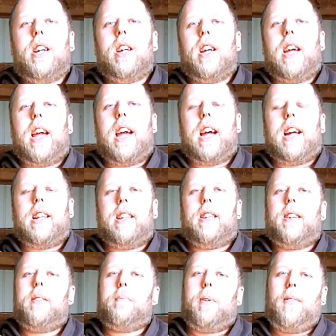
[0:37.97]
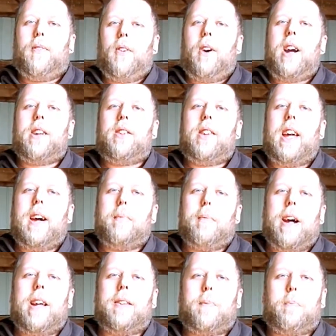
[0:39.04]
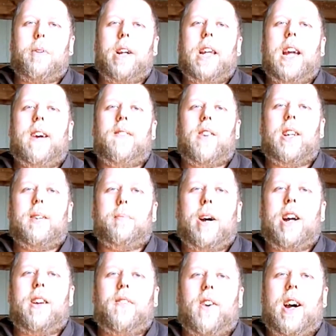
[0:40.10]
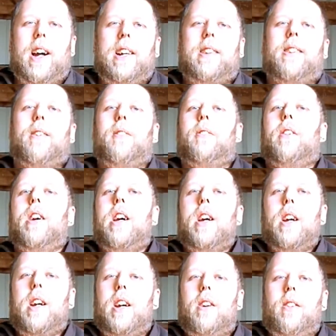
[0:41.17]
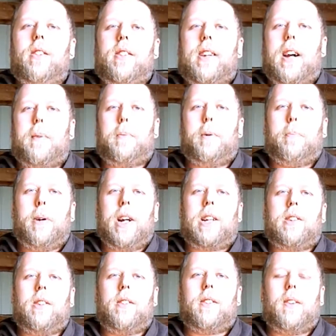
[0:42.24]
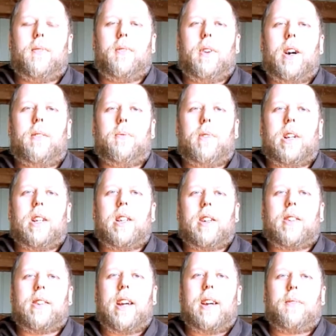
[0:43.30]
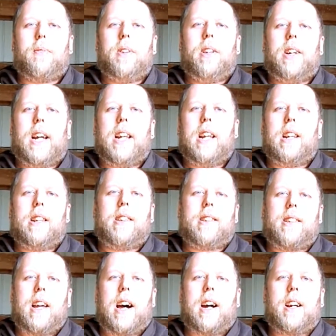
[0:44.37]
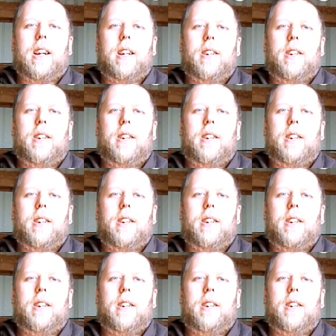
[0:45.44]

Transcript: and before I do that, mine's pretty heavily modified, so here's a couple pictures of what one looks like when you get it stock.